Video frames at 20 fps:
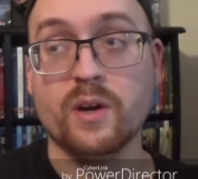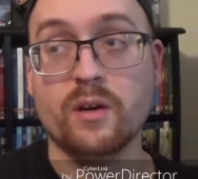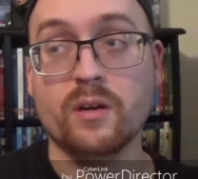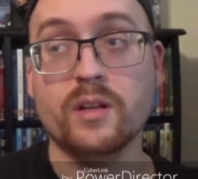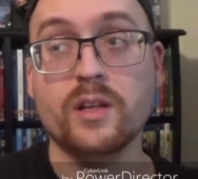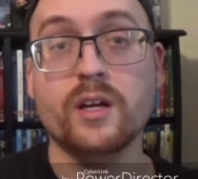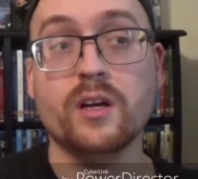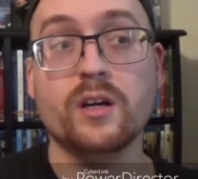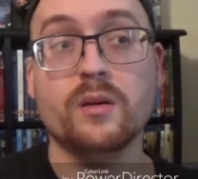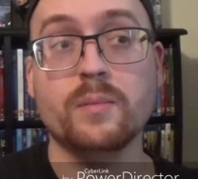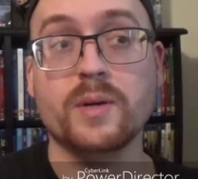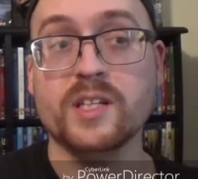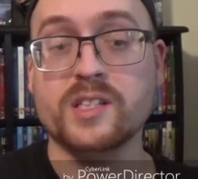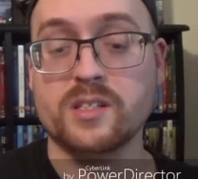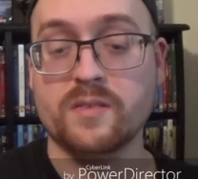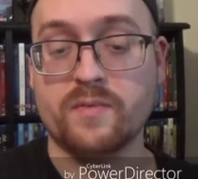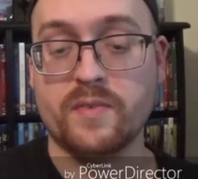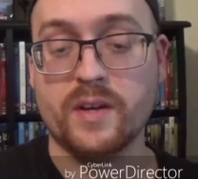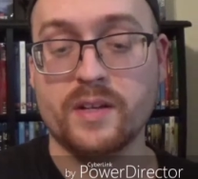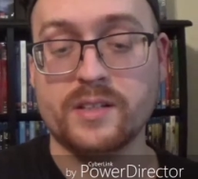R. Lee Ermey is
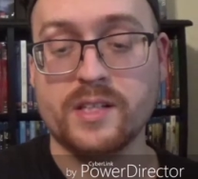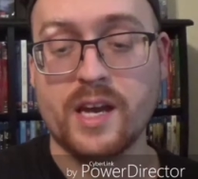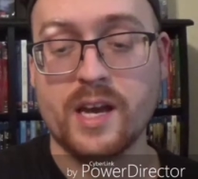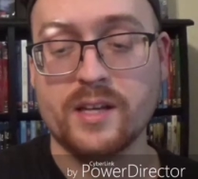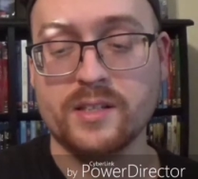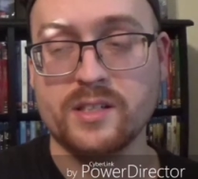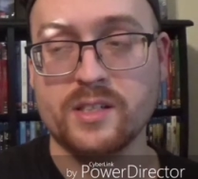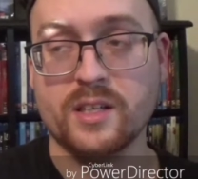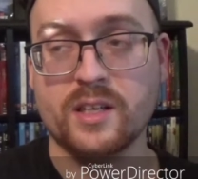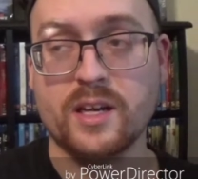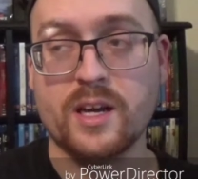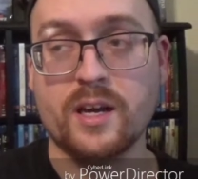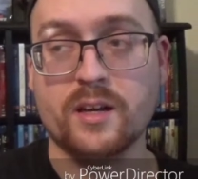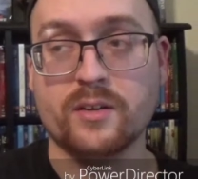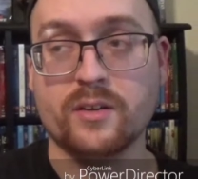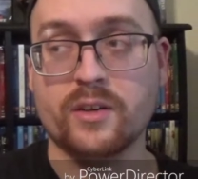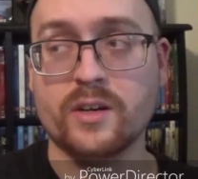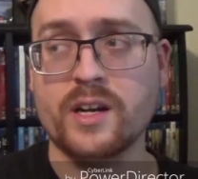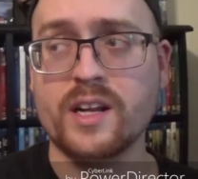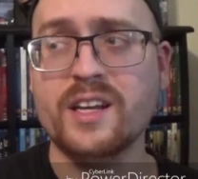a fantastic
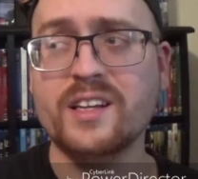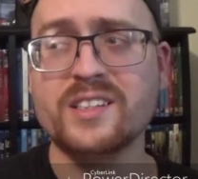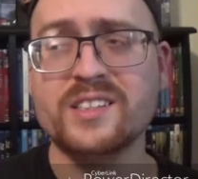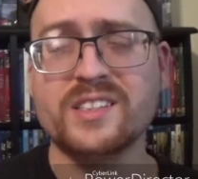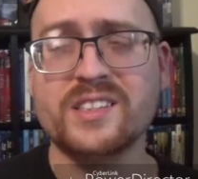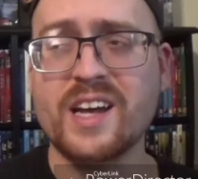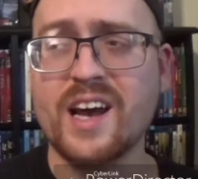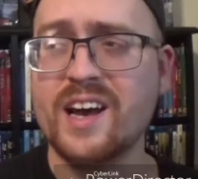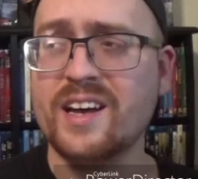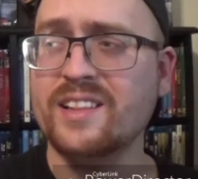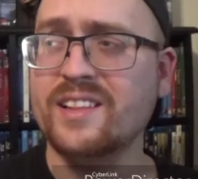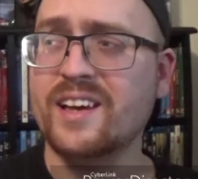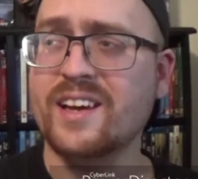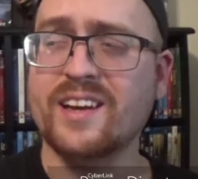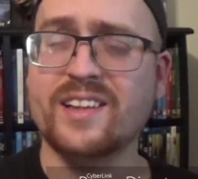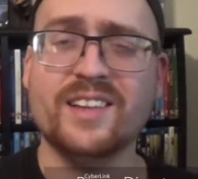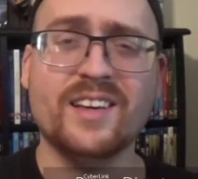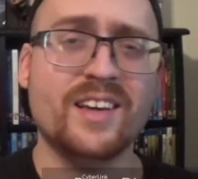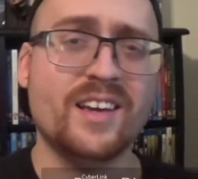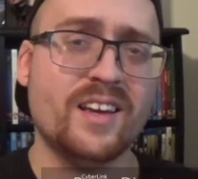actor, and he just died like
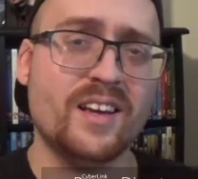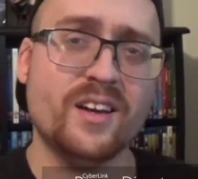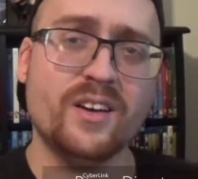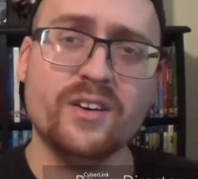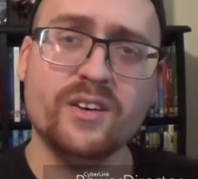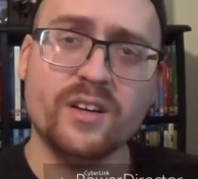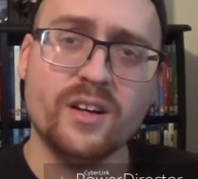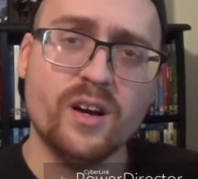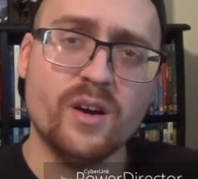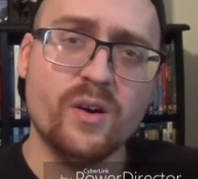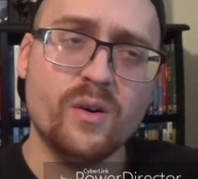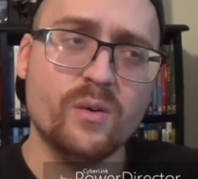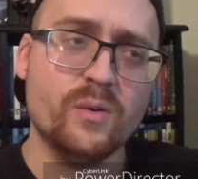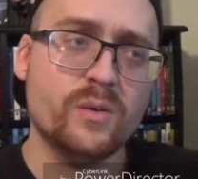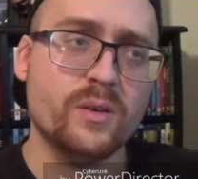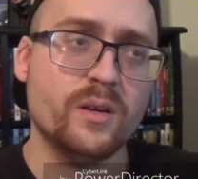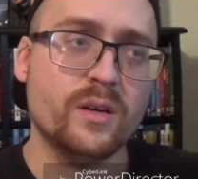I think a year ago,